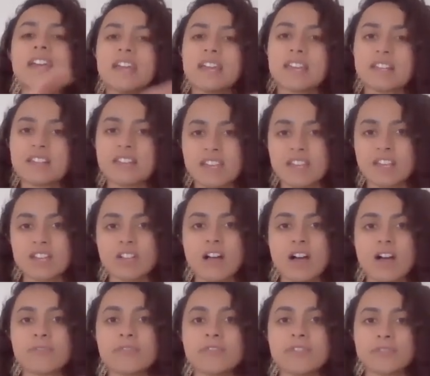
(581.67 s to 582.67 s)
it can kill
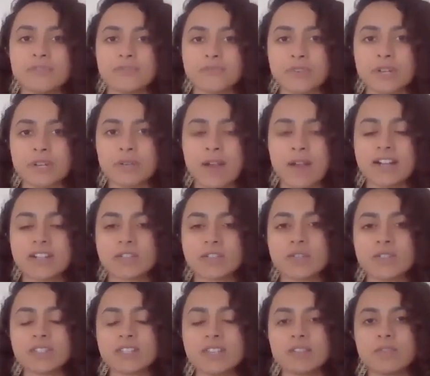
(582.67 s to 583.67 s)
off the free
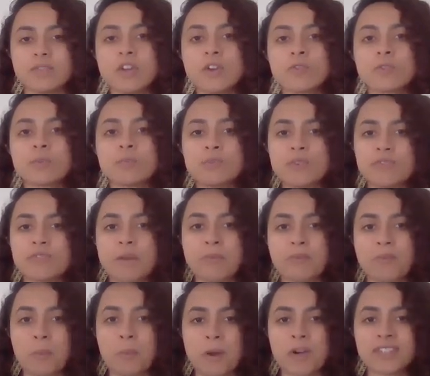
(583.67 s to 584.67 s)
radicals and remove
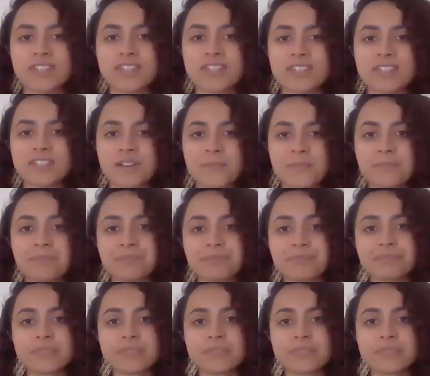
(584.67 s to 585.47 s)
them from our system.